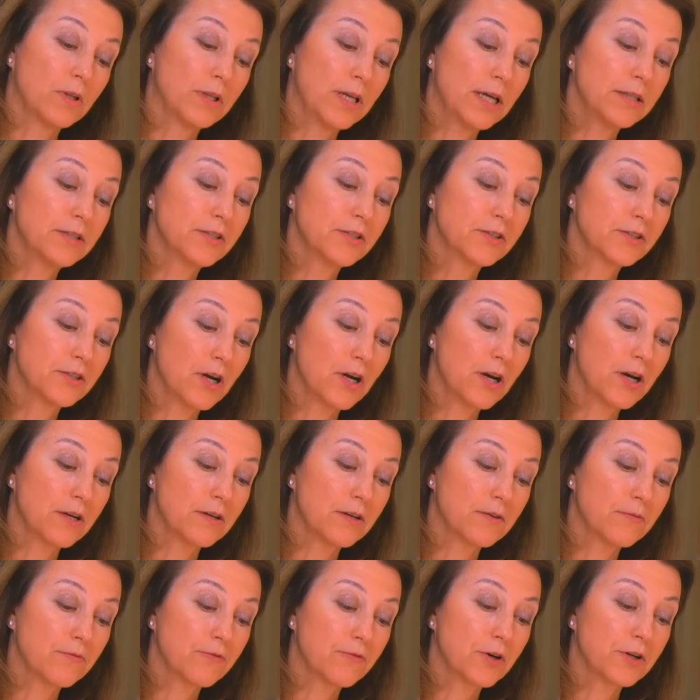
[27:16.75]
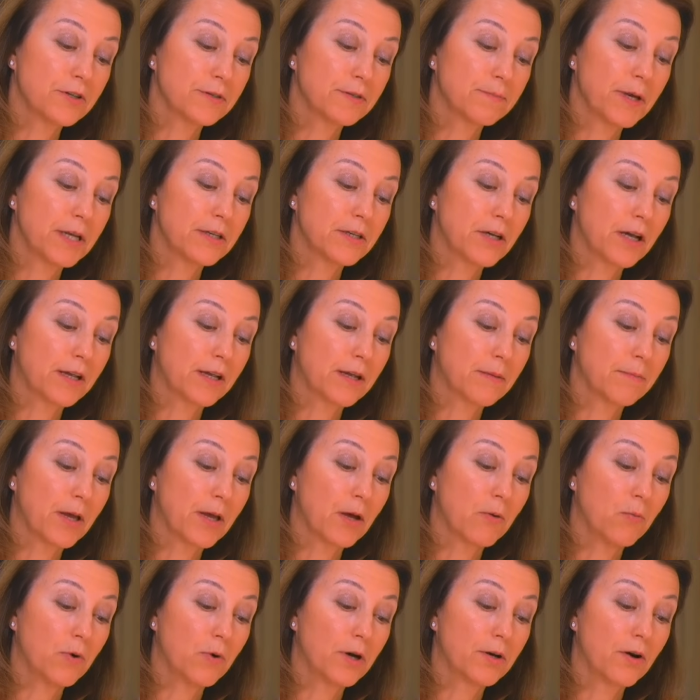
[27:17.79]
Well, let's start first by talking
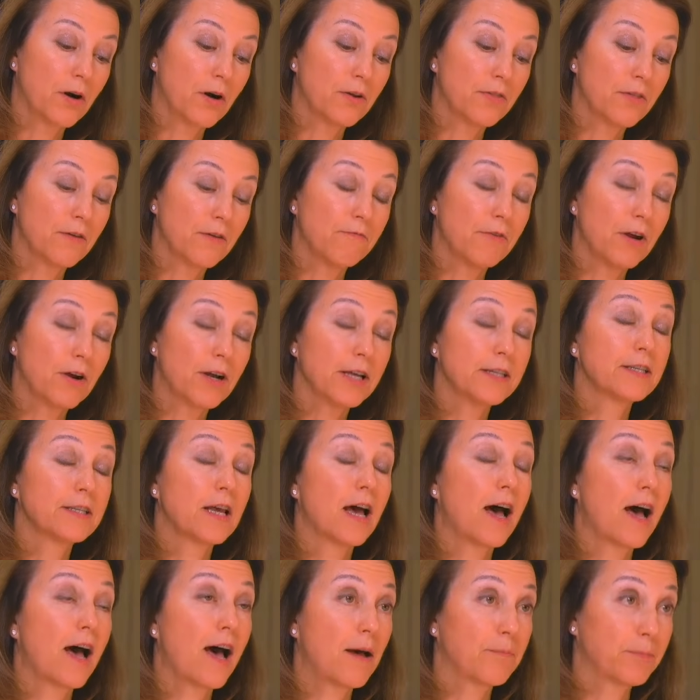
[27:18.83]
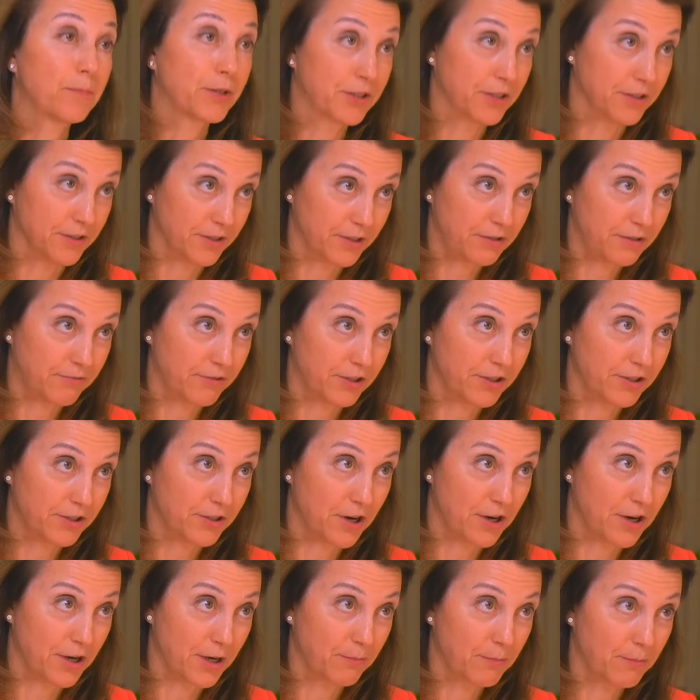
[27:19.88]
about what are the various options for
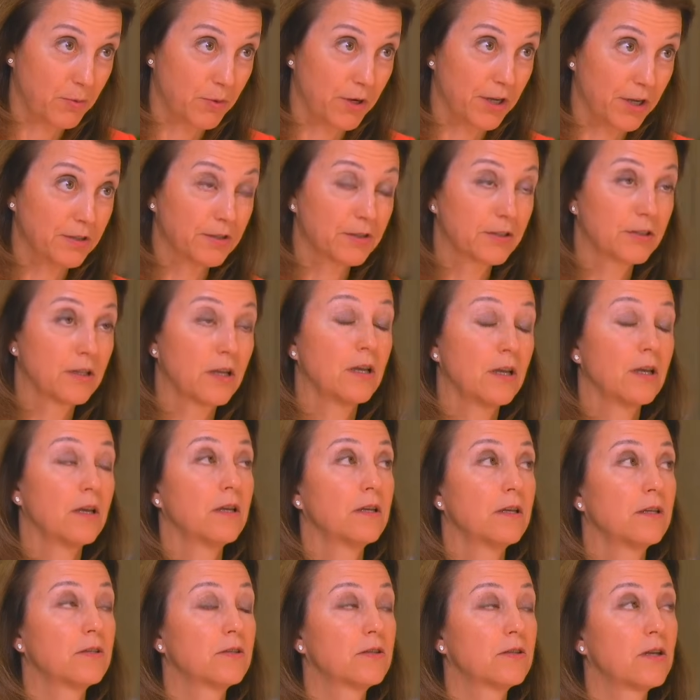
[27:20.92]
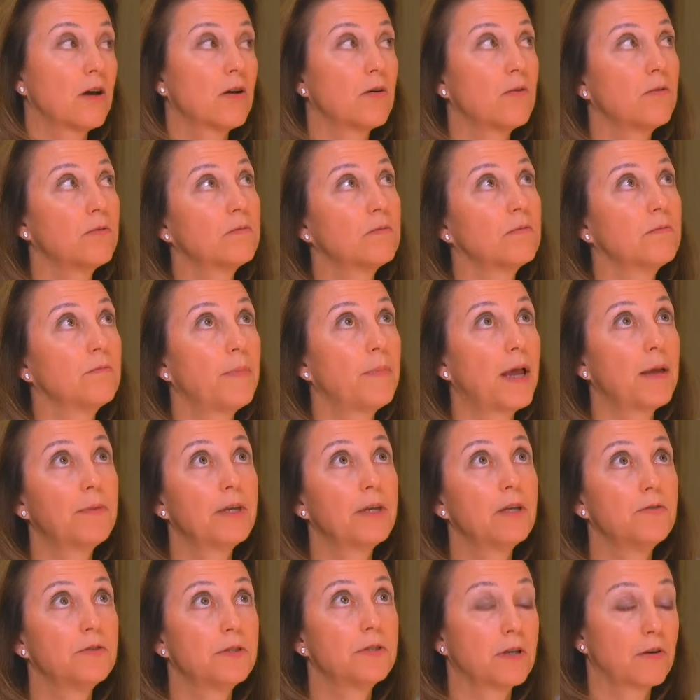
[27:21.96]
starting points. So maybe
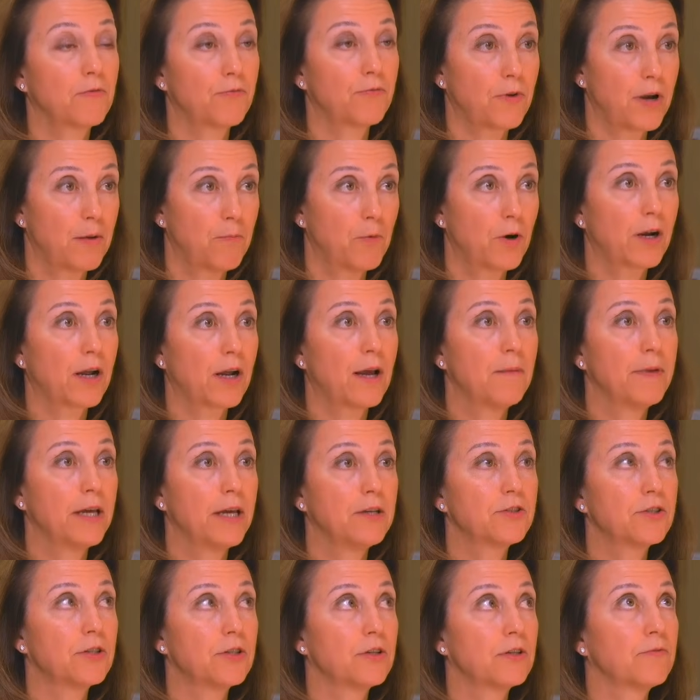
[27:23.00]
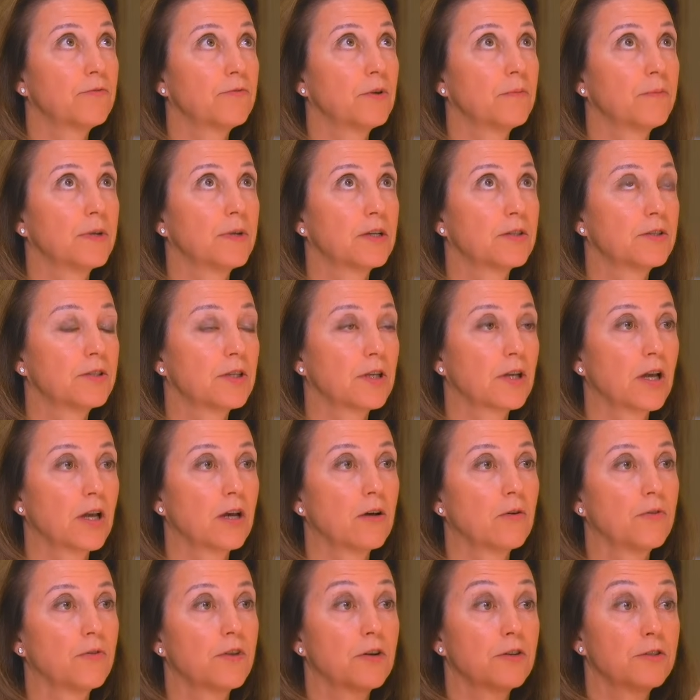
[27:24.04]
using a framework I mentioned a few minutes
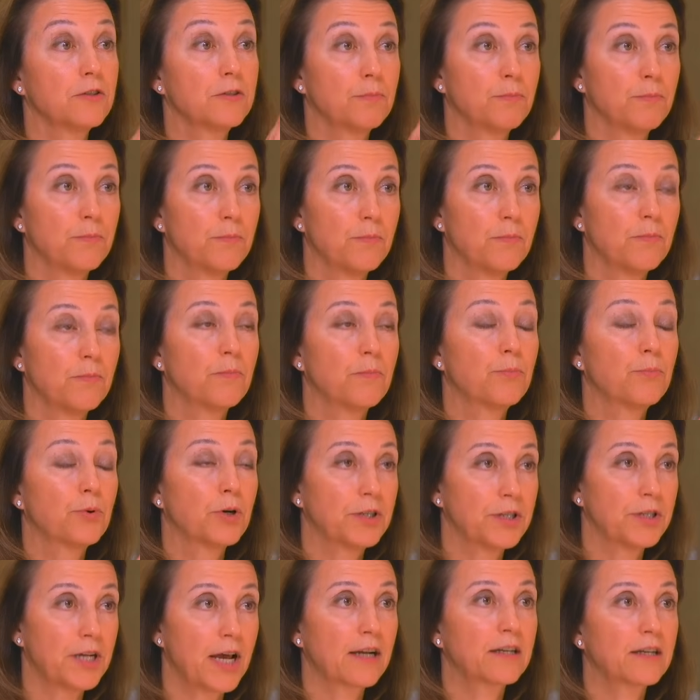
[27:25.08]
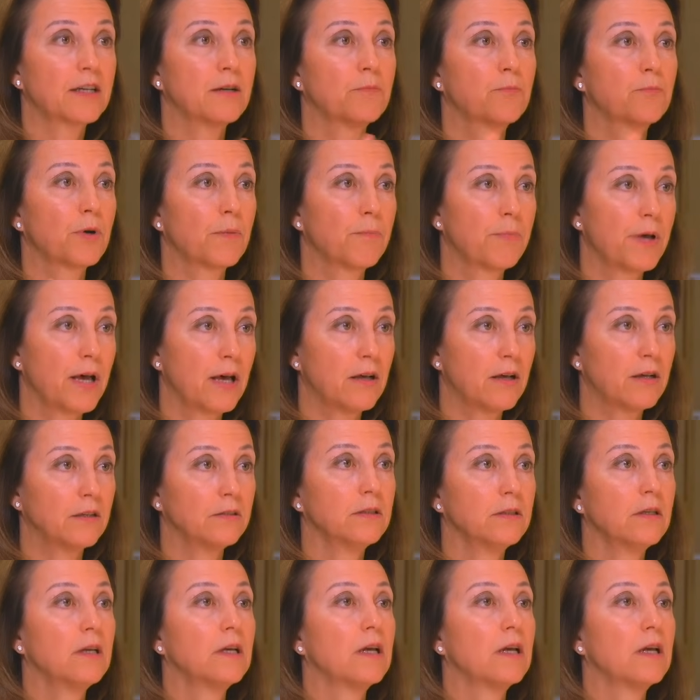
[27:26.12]
ago, there's protect and propel.